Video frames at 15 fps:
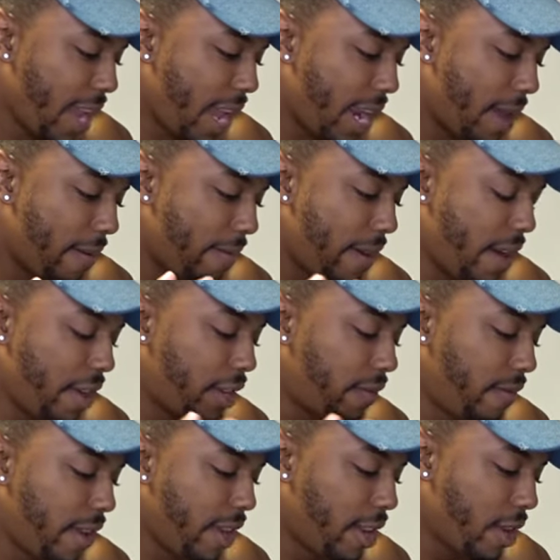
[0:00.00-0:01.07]
And I found this
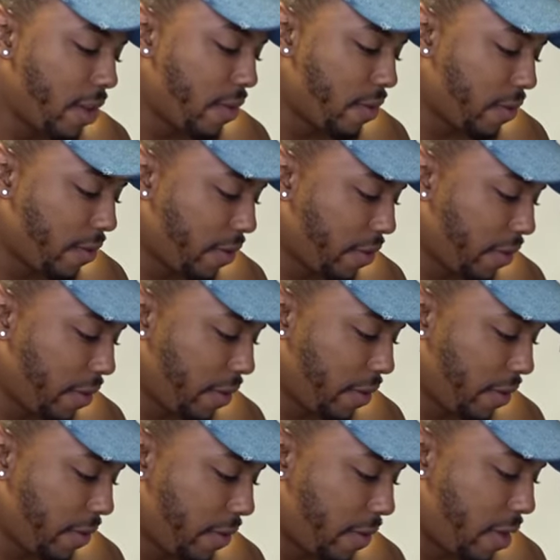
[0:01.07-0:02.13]
video
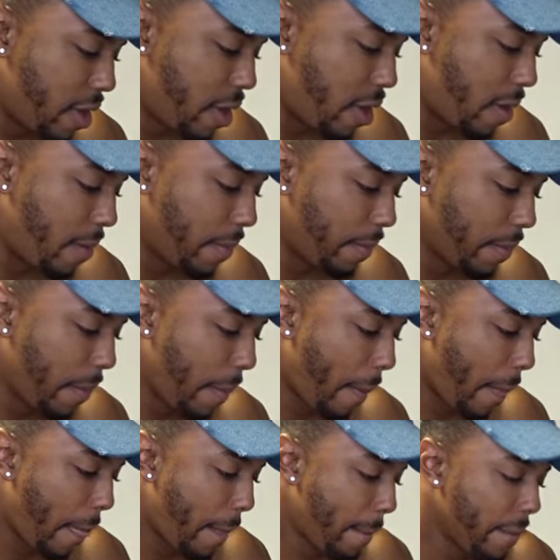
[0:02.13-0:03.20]
that
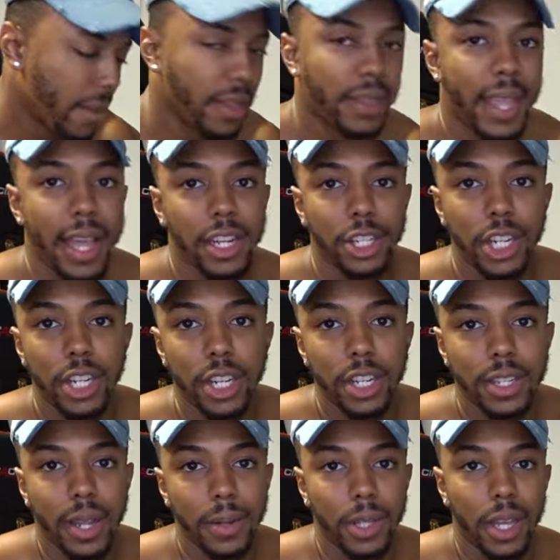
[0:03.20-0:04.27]
GG
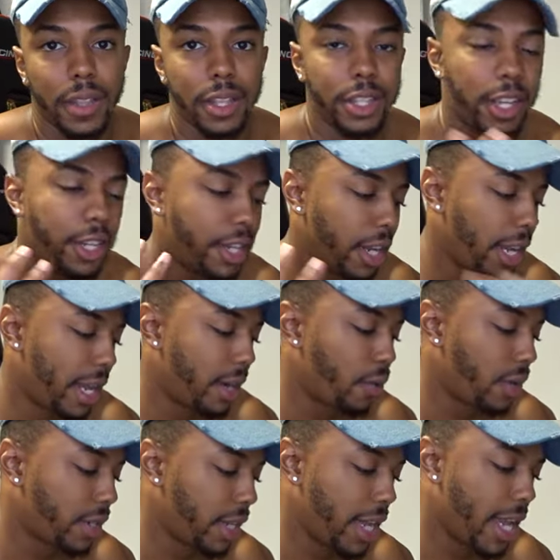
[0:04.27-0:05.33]
sent. Shout out to DJ again,
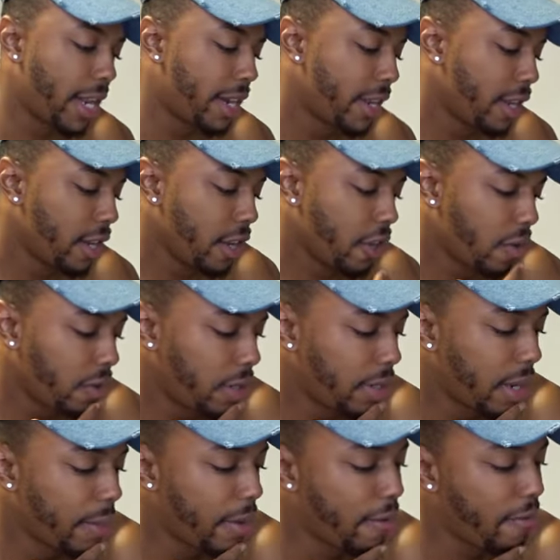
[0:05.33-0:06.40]
once again. She
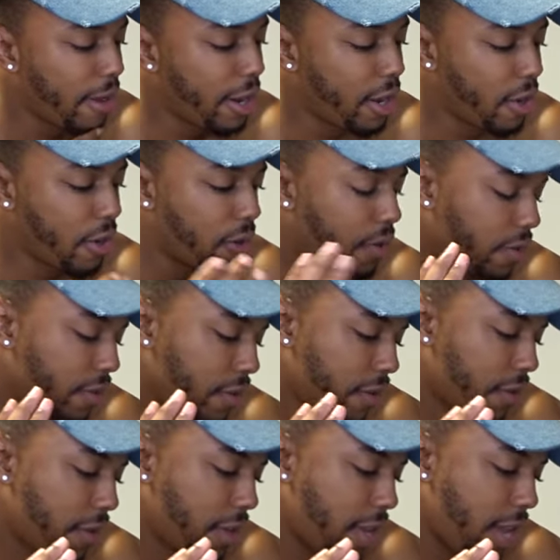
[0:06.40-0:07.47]
sent me a video.
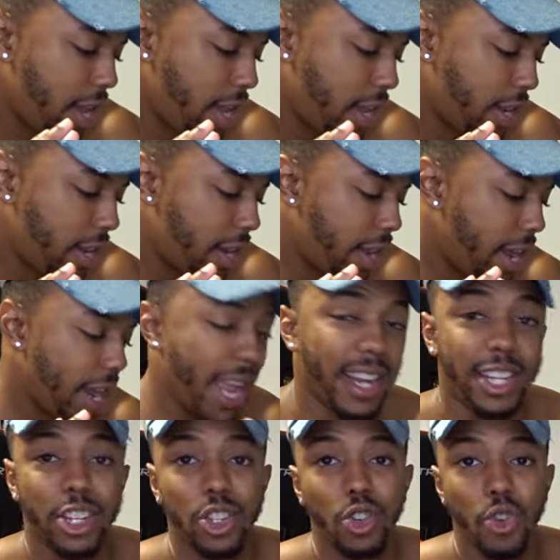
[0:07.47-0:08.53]
I guess
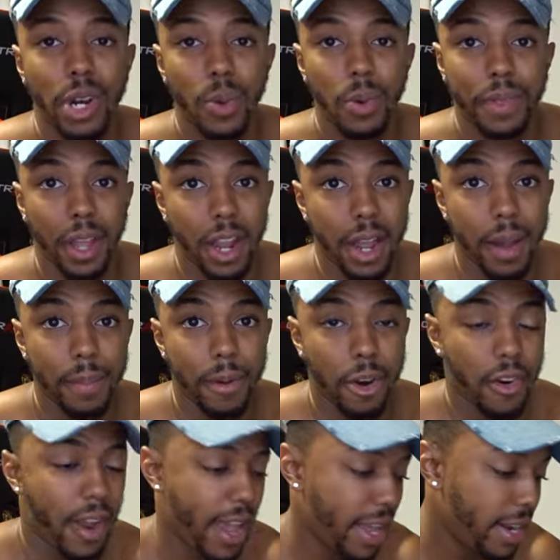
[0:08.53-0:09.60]
she's doing it with a cup
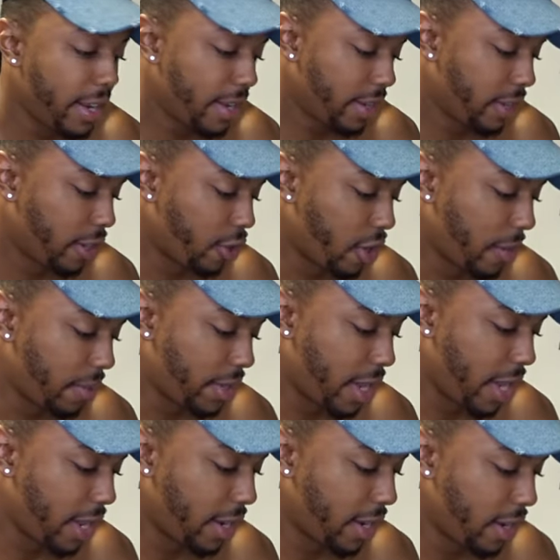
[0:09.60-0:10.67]
on her head, you know what I'm
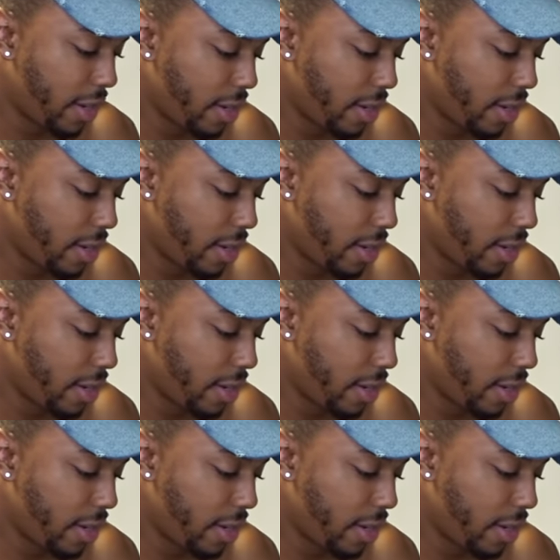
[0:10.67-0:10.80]
saying?